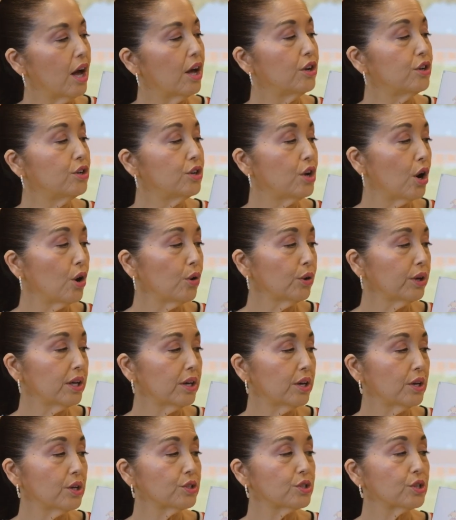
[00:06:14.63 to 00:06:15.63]
No
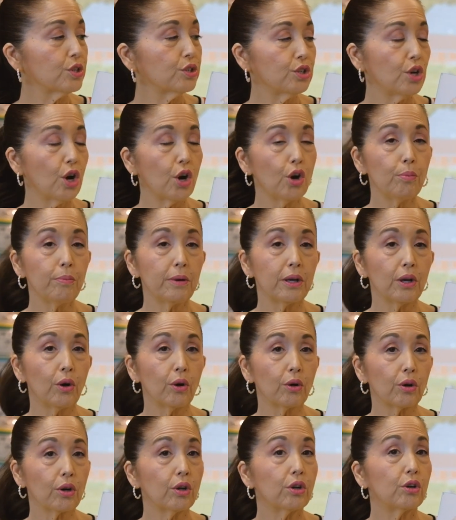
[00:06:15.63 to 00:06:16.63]
kiss, no
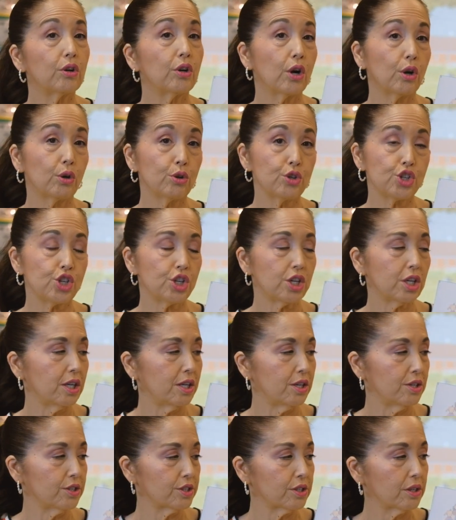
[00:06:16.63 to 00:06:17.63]
milk, no
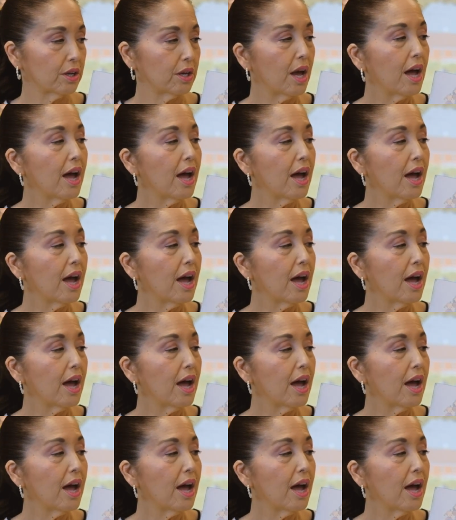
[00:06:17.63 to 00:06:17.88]
cheese.